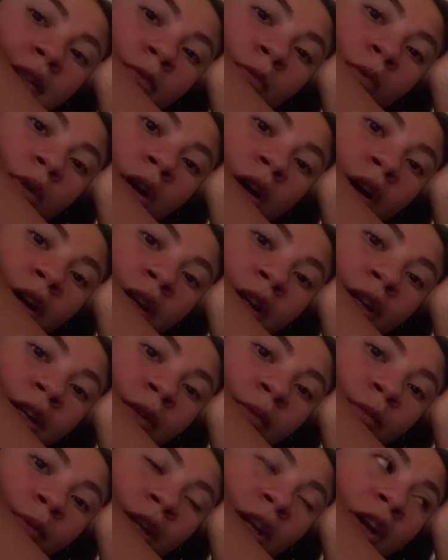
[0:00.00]

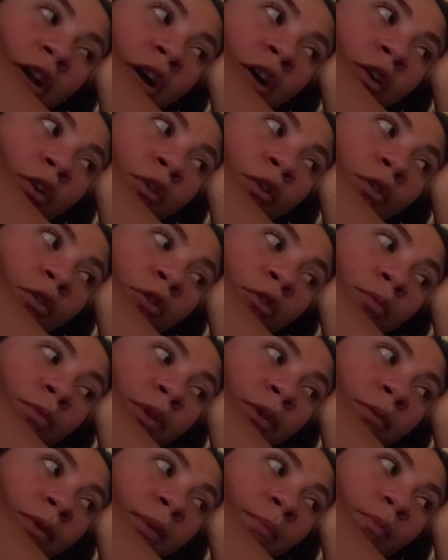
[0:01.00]
water when we got home.
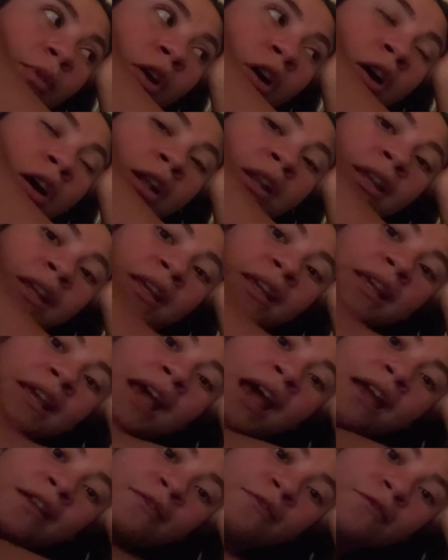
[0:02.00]
He went potty. He
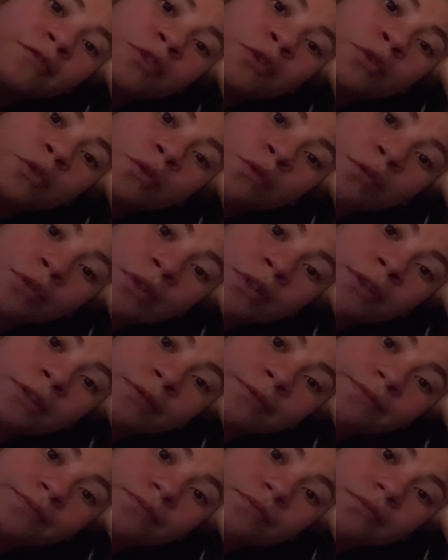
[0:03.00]
had food.
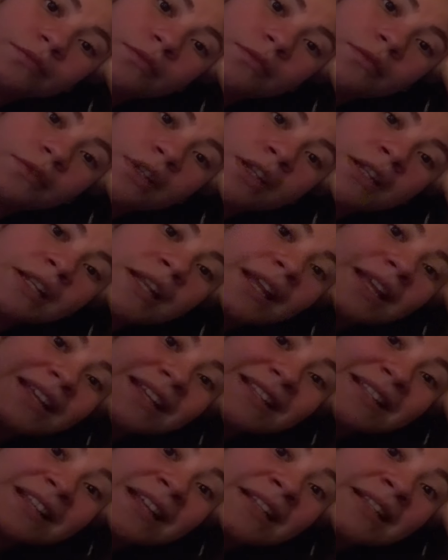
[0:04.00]
And like,
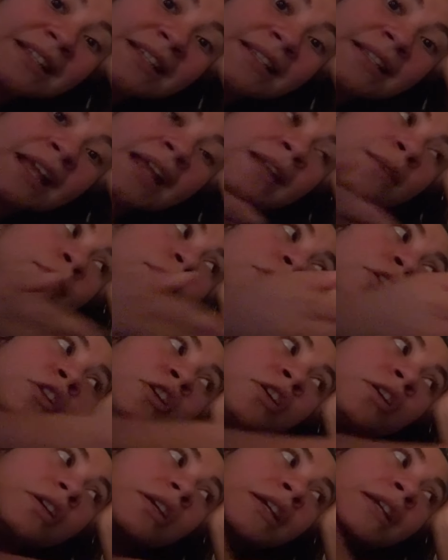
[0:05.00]
he gets excited, but
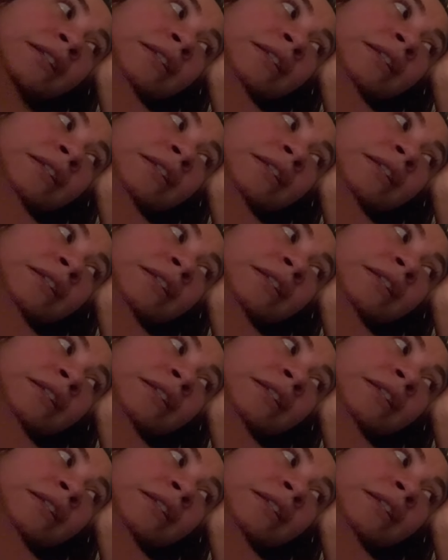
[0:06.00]
look, his